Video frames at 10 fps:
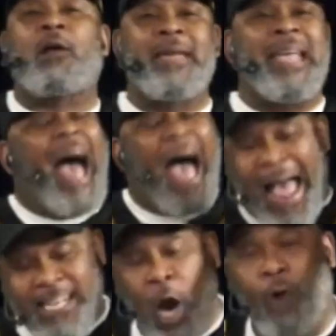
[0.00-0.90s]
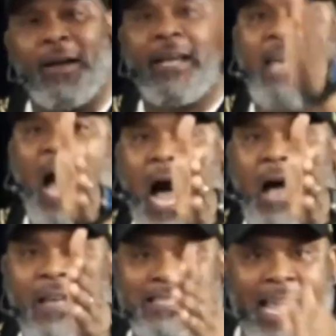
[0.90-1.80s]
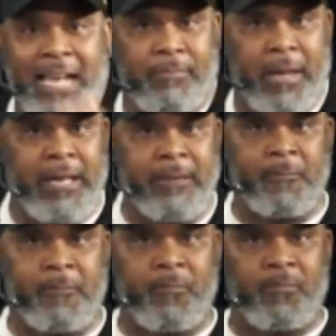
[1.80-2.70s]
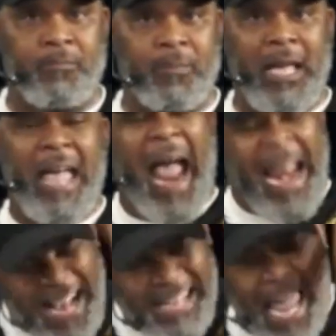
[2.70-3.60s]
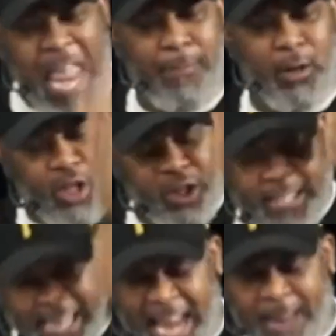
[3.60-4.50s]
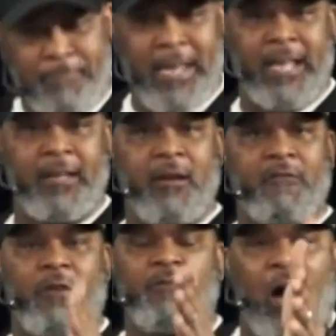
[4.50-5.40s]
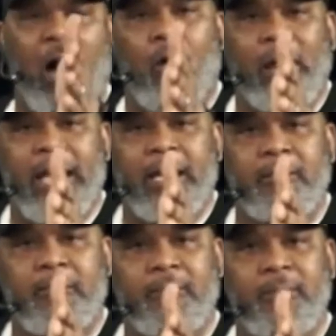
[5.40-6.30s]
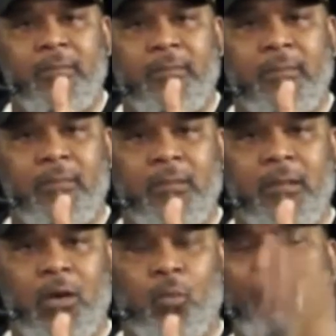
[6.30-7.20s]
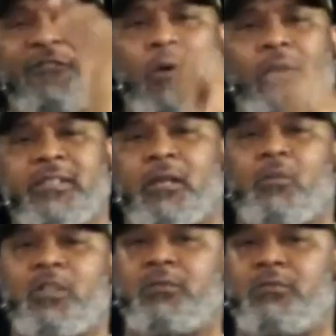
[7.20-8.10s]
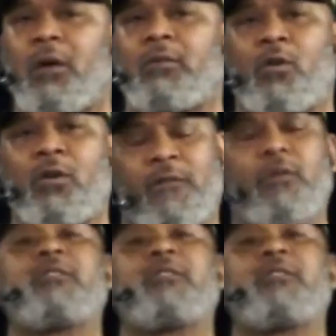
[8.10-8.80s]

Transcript: me, I know the God that's in me. And he's able to keep me from falling. Quit focusing on what you don't know and focus